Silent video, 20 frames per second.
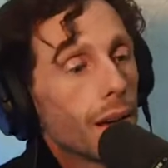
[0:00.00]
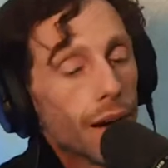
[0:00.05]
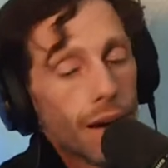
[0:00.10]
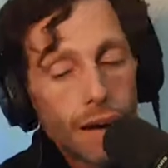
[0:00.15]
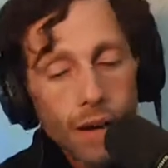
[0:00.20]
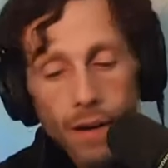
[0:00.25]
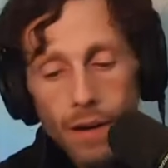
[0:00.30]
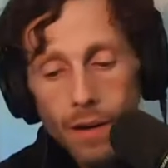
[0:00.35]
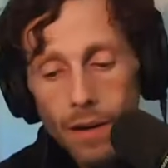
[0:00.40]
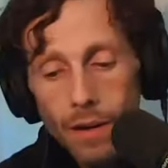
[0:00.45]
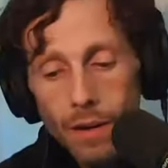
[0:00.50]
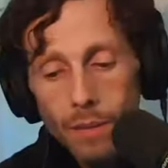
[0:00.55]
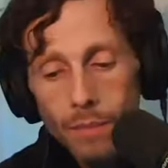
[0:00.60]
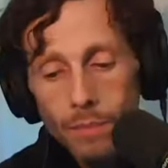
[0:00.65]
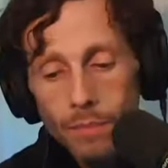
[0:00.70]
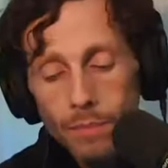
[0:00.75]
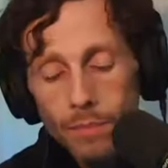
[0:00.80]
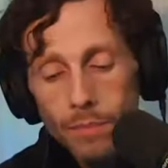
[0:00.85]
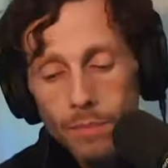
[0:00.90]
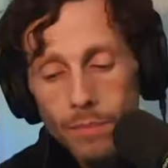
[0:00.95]

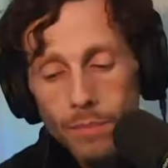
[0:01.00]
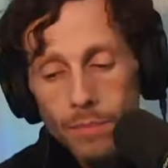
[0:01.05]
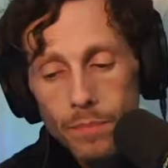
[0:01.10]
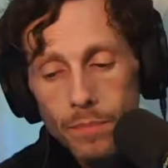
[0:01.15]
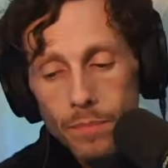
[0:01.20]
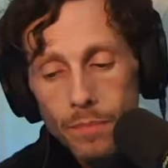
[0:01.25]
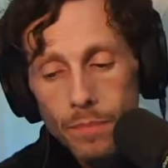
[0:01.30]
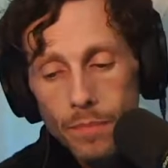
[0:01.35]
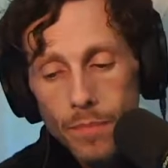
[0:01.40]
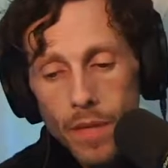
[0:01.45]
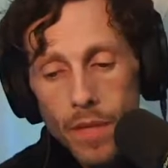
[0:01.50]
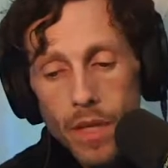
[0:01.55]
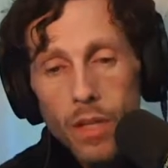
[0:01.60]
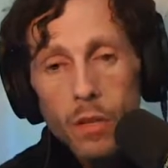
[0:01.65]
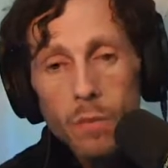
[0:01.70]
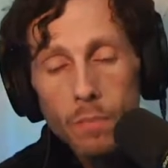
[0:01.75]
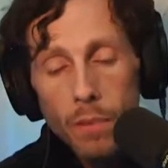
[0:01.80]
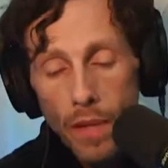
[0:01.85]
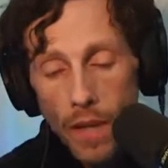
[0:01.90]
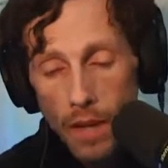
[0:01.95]
Thank
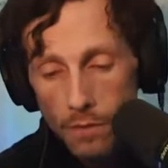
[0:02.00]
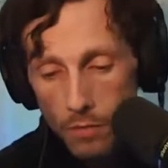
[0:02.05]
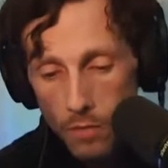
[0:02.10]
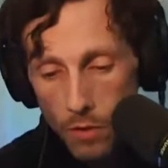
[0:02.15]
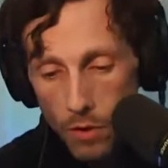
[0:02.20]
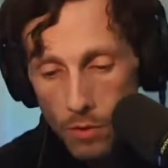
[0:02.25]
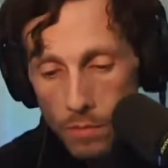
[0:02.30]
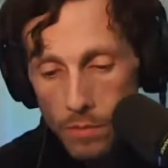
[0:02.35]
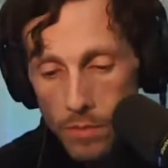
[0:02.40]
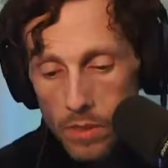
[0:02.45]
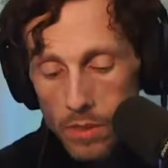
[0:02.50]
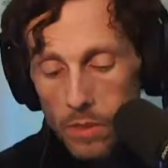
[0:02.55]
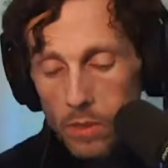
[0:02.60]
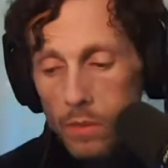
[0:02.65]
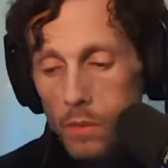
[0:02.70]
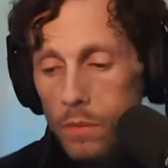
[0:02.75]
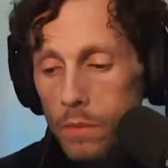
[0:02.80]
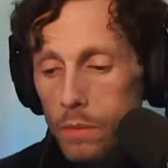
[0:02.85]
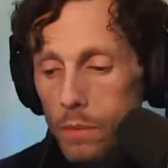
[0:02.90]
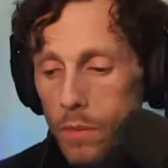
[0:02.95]
you, platforms,
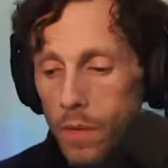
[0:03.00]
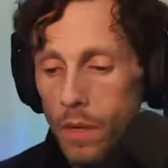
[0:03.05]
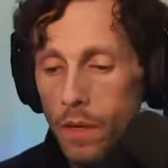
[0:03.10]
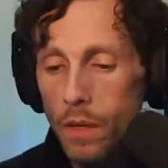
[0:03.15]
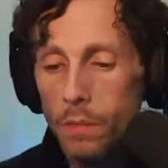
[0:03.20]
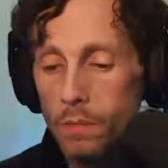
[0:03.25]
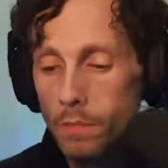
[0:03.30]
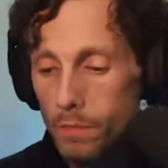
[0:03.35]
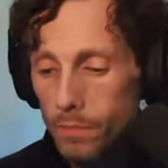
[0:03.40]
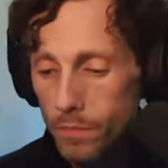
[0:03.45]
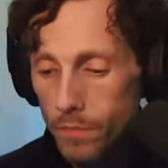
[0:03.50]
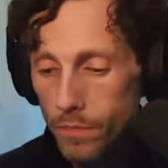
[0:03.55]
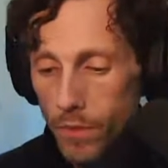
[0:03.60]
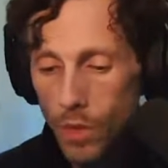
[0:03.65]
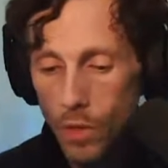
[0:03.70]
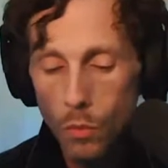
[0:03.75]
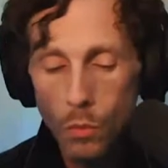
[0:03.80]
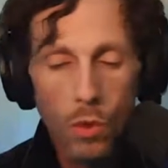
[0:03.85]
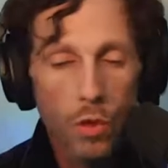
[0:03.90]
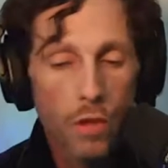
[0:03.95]
to
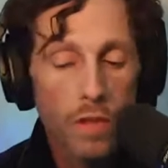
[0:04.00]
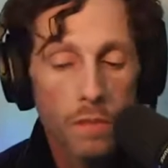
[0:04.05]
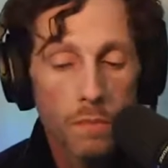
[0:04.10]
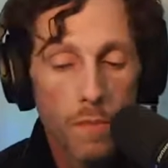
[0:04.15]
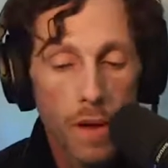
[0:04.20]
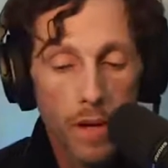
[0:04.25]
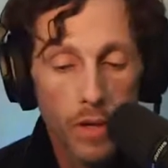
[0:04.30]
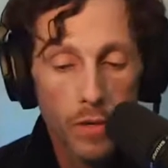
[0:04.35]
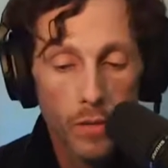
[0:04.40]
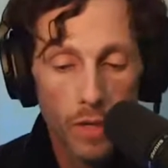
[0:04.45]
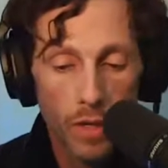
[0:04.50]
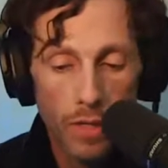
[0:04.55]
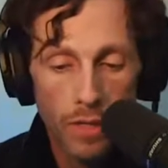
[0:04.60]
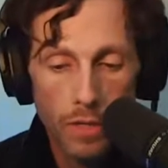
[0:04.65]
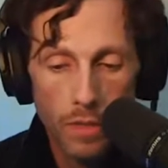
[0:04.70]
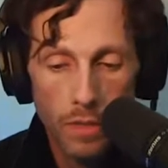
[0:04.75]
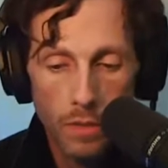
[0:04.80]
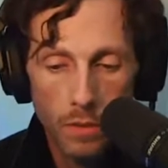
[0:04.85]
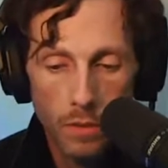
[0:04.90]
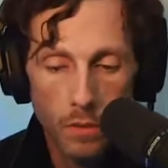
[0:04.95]
we're in the
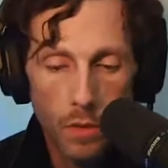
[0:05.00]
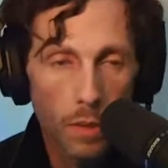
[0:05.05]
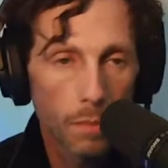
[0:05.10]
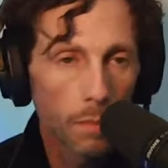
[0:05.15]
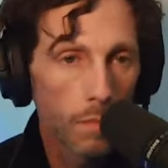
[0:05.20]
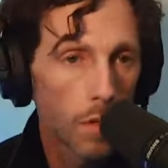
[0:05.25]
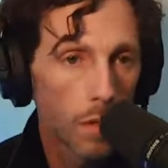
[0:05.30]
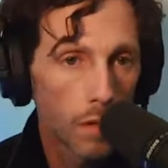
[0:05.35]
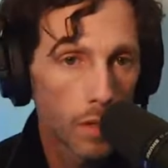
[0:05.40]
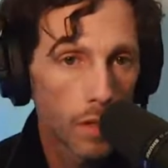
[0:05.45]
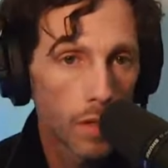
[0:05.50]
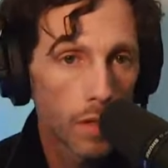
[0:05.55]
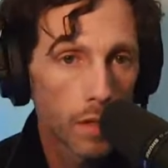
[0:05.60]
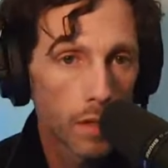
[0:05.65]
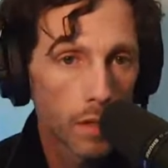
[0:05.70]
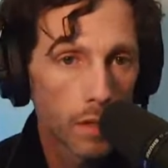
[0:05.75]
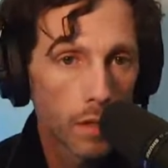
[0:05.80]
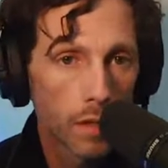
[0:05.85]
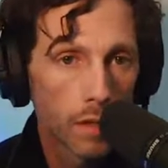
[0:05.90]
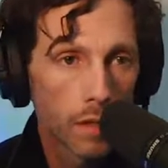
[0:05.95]
matrix. We're
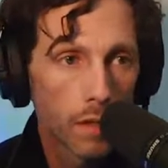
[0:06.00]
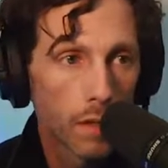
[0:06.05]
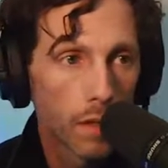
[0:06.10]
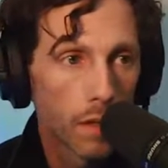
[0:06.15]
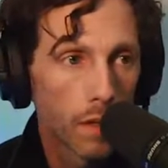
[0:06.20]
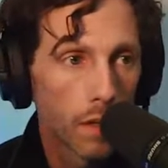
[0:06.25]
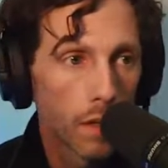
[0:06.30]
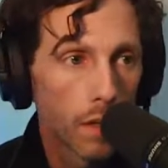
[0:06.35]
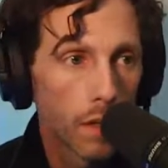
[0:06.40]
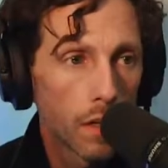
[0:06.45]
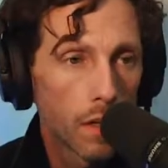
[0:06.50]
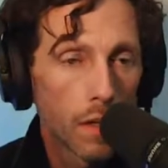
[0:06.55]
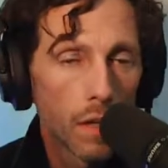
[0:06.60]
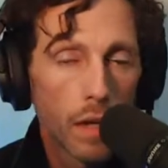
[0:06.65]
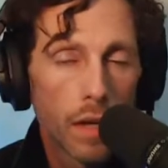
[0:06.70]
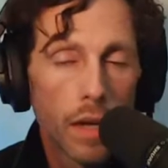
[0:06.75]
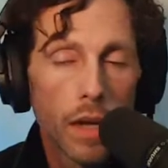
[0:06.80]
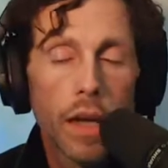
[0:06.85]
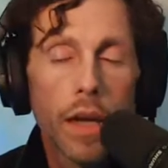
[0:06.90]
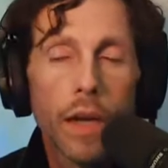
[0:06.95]
uploaded,
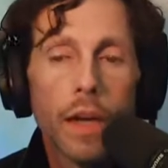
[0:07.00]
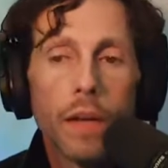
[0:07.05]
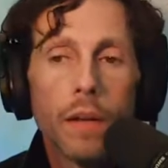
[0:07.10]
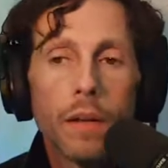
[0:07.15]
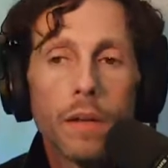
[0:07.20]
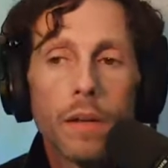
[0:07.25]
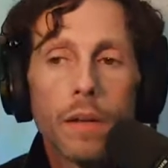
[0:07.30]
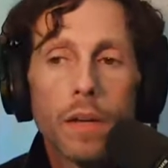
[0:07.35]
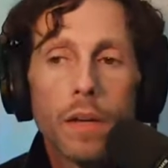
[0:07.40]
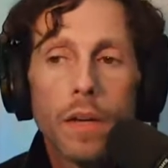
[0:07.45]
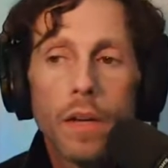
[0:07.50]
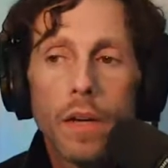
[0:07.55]
and